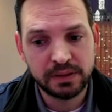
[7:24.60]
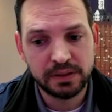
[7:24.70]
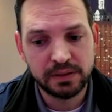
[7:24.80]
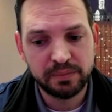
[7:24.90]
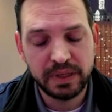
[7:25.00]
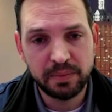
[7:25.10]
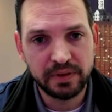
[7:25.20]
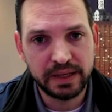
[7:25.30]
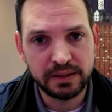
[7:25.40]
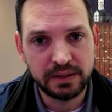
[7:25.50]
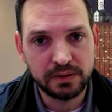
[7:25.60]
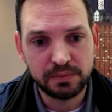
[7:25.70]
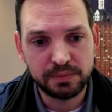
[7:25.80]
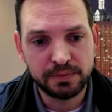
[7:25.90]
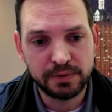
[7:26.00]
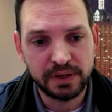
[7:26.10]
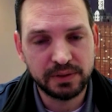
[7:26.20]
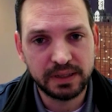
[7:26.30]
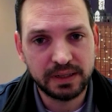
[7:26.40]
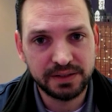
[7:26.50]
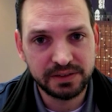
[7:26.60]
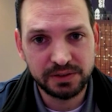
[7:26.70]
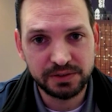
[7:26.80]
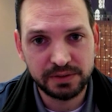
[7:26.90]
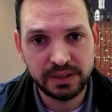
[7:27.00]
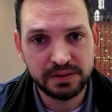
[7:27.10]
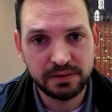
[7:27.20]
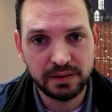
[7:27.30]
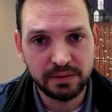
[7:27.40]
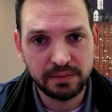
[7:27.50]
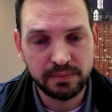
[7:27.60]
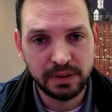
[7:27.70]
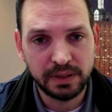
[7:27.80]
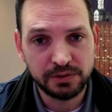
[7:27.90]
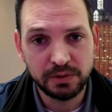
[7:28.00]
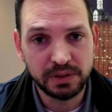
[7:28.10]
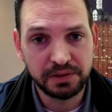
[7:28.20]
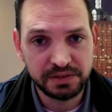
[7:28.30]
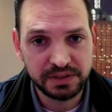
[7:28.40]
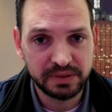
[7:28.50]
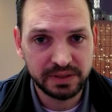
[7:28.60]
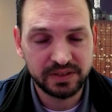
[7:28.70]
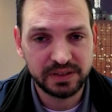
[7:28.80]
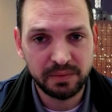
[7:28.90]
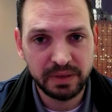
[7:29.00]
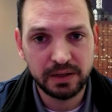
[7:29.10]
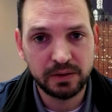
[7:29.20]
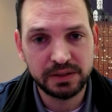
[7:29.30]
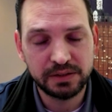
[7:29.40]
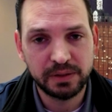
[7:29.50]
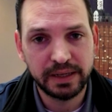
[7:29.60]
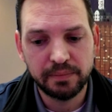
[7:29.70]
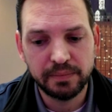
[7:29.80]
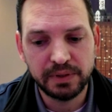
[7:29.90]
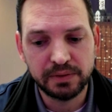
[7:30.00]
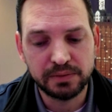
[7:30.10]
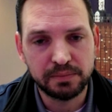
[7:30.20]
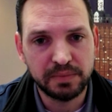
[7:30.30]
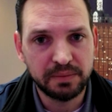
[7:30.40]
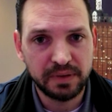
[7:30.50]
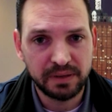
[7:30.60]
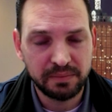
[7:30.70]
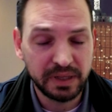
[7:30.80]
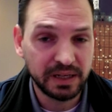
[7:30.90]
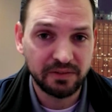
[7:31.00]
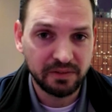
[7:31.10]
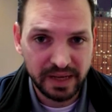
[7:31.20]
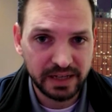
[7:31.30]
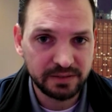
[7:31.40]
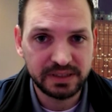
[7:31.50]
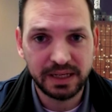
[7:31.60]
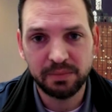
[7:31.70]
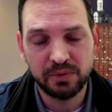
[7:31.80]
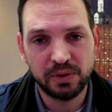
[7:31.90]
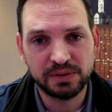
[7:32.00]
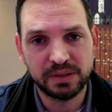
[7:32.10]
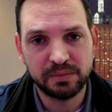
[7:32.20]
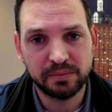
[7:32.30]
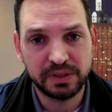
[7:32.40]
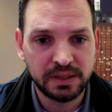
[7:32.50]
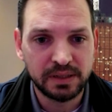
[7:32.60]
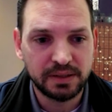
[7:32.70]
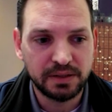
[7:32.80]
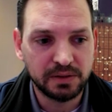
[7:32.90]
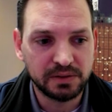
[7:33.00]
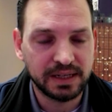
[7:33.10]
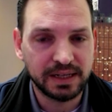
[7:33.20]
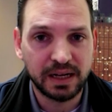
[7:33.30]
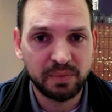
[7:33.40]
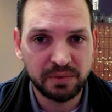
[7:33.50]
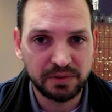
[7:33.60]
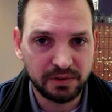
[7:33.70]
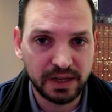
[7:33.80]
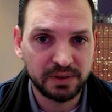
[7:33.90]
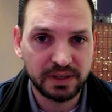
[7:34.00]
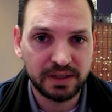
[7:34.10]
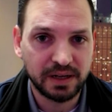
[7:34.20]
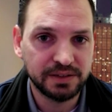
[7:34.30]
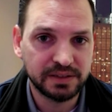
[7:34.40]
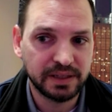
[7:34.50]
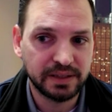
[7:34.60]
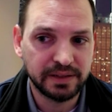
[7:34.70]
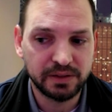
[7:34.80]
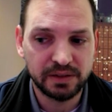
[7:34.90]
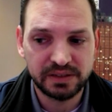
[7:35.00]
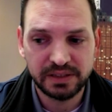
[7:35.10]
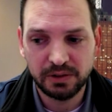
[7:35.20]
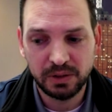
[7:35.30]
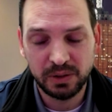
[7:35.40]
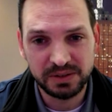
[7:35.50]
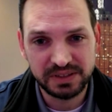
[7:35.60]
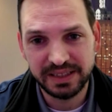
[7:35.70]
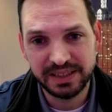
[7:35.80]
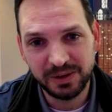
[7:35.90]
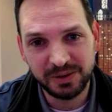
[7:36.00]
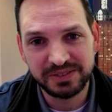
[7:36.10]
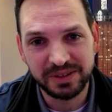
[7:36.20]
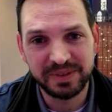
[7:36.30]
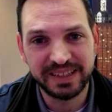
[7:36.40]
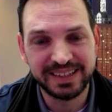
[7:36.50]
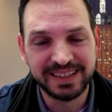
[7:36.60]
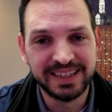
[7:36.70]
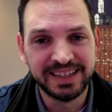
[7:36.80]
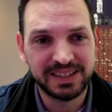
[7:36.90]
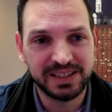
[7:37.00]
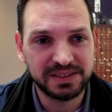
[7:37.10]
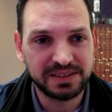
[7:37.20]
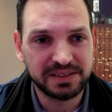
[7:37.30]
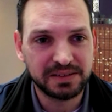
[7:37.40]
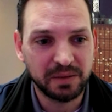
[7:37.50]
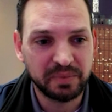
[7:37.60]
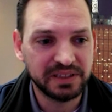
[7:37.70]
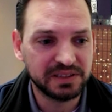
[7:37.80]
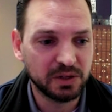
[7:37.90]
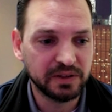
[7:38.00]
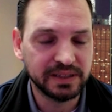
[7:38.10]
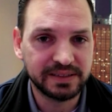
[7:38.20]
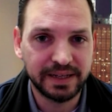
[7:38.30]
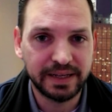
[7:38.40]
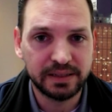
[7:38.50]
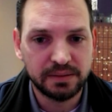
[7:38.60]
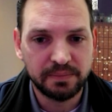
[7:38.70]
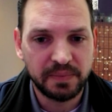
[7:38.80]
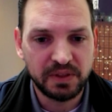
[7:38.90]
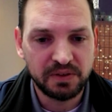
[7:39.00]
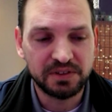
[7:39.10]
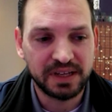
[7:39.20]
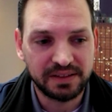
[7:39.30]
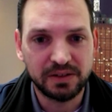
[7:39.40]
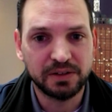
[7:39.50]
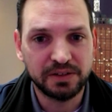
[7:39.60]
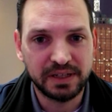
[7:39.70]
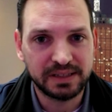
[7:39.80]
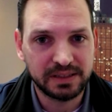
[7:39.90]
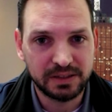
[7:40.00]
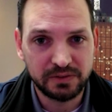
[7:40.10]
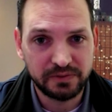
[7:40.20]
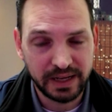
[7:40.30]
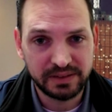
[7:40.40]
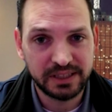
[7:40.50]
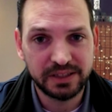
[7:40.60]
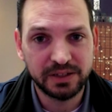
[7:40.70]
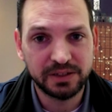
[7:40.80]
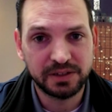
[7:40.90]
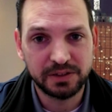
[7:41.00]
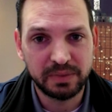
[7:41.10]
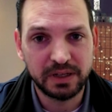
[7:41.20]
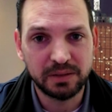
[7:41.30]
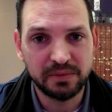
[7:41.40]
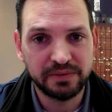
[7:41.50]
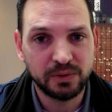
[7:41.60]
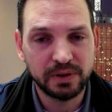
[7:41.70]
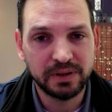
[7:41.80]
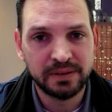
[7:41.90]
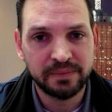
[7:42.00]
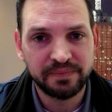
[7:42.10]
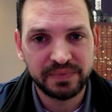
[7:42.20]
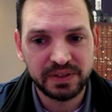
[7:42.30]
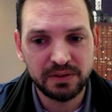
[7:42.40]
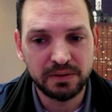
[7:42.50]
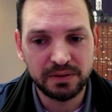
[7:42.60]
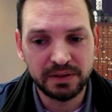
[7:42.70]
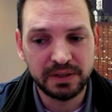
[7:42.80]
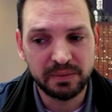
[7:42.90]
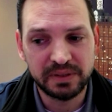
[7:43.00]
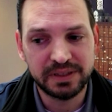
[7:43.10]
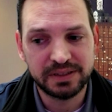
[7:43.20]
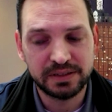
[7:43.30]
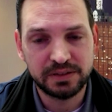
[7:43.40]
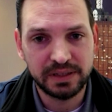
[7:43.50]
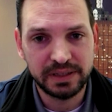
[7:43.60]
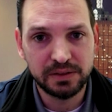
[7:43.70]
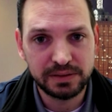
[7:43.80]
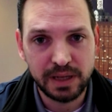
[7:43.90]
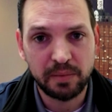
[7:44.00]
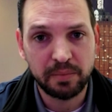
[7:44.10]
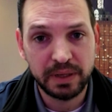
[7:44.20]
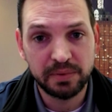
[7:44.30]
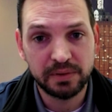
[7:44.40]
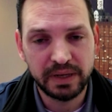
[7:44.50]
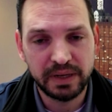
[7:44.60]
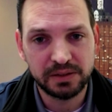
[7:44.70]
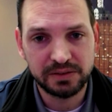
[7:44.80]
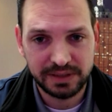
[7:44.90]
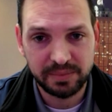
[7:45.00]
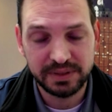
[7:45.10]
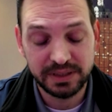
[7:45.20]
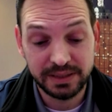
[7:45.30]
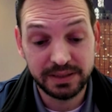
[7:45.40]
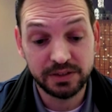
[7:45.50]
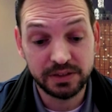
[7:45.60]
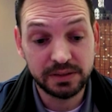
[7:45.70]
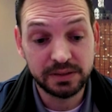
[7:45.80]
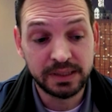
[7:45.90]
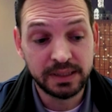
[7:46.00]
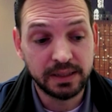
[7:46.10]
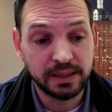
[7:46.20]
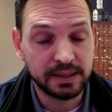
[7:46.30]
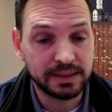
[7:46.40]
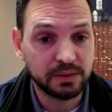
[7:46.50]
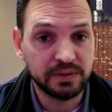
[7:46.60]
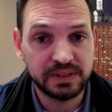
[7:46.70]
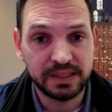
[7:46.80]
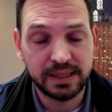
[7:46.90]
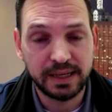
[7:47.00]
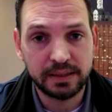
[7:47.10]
people that, graduate college and go straight into a true leadership position. They may go into a, mid-level management type role or something, but you don't see a lot of people who graduate college and then they're a COO or CEO of something, because companies know this, that you just have to learn. You have to get those 5, 10 years under your belt before you're in a position to lead those type of people and make those types of decisions. And I think we've seen that